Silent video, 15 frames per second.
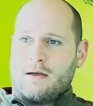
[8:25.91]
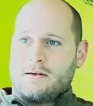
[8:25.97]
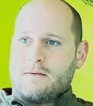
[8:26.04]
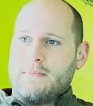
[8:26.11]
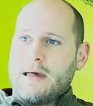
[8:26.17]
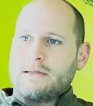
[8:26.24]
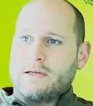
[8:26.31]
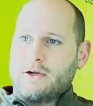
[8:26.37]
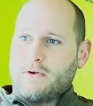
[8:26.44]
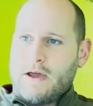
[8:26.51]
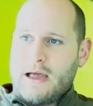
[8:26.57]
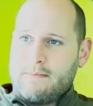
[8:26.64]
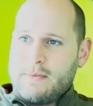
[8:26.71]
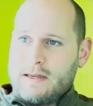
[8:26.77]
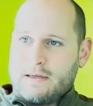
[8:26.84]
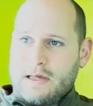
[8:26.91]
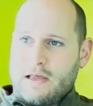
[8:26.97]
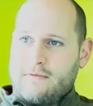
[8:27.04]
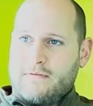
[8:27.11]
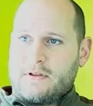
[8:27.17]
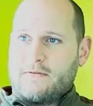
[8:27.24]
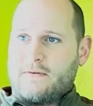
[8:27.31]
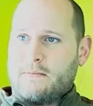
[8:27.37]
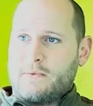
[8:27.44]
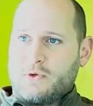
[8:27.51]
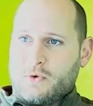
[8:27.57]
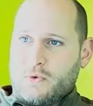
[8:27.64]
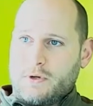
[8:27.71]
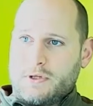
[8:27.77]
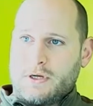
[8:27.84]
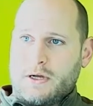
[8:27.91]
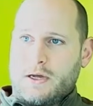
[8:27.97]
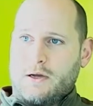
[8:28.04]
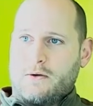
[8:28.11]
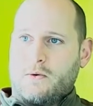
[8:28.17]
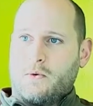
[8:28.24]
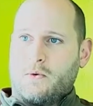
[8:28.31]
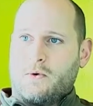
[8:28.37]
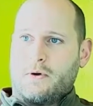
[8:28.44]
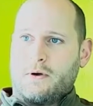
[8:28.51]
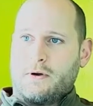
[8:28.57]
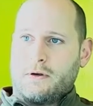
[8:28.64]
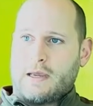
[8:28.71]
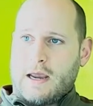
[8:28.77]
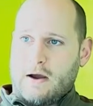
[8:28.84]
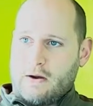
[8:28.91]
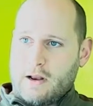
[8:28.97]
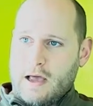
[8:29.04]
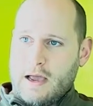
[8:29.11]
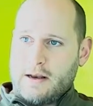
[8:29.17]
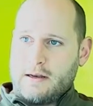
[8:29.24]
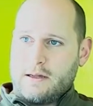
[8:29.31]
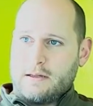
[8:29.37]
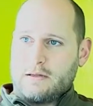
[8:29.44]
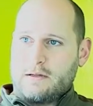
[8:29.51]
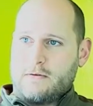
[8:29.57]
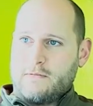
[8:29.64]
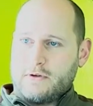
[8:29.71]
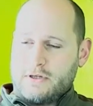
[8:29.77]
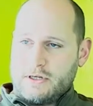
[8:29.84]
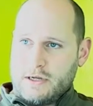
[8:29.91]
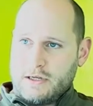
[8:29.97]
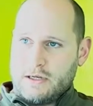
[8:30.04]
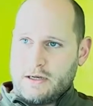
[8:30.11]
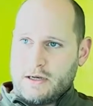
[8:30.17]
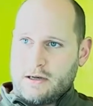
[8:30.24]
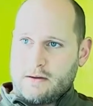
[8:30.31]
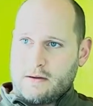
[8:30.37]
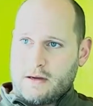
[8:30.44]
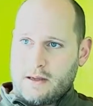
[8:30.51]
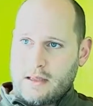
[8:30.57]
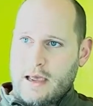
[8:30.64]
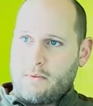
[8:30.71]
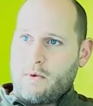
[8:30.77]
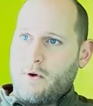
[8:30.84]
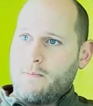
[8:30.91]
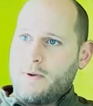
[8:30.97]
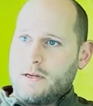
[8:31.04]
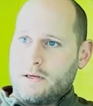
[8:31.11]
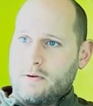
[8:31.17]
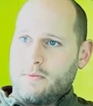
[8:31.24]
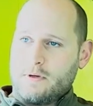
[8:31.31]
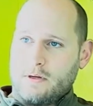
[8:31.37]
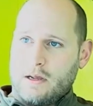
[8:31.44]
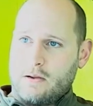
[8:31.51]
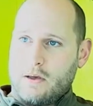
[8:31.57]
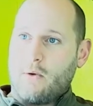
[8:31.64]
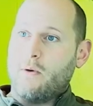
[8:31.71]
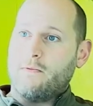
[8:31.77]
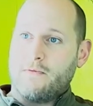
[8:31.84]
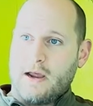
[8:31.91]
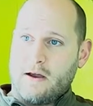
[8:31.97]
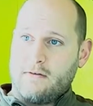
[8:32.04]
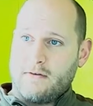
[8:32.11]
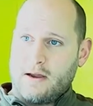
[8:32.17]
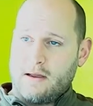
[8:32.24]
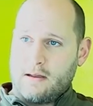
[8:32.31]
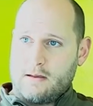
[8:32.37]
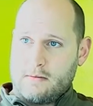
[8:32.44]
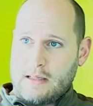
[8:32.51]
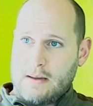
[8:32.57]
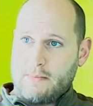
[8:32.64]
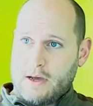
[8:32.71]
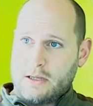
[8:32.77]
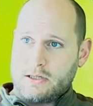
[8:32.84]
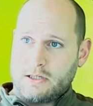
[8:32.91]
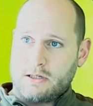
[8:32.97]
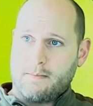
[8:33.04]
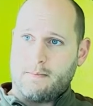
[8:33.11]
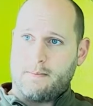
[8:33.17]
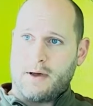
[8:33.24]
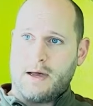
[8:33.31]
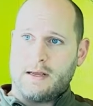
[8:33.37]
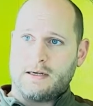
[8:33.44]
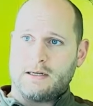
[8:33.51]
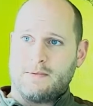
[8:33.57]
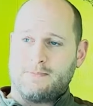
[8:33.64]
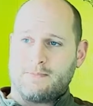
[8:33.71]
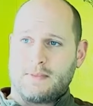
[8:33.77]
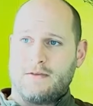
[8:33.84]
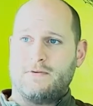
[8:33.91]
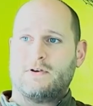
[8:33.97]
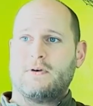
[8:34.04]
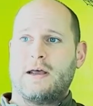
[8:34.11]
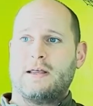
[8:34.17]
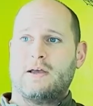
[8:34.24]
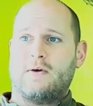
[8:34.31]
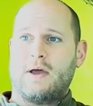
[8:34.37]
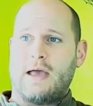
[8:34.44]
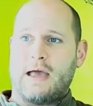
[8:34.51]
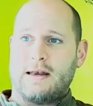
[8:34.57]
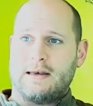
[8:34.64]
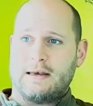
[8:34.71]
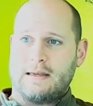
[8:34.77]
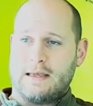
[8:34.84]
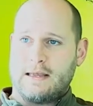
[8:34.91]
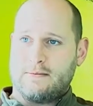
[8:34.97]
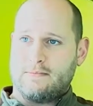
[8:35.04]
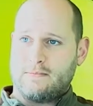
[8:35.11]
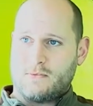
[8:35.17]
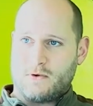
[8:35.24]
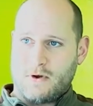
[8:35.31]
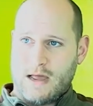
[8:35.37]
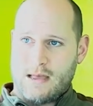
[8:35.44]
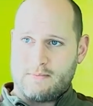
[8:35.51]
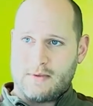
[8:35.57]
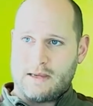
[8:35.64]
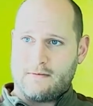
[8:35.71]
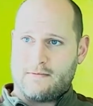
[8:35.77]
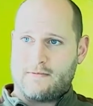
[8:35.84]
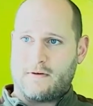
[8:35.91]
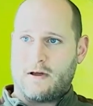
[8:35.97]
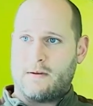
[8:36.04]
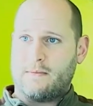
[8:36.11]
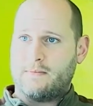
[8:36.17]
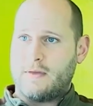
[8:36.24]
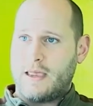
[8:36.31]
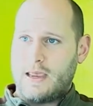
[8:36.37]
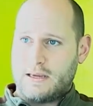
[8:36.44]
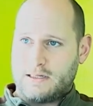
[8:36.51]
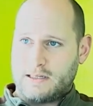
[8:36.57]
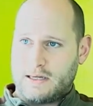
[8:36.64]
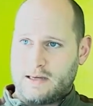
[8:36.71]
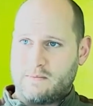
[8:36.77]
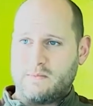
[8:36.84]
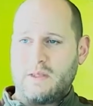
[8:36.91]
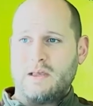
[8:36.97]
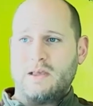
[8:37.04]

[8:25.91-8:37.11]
domestic crab meat, say if it's from Georgia or Carolinas or Virginia, because that won't vary that much. But if you try to go ahead and get crab meat from Asia,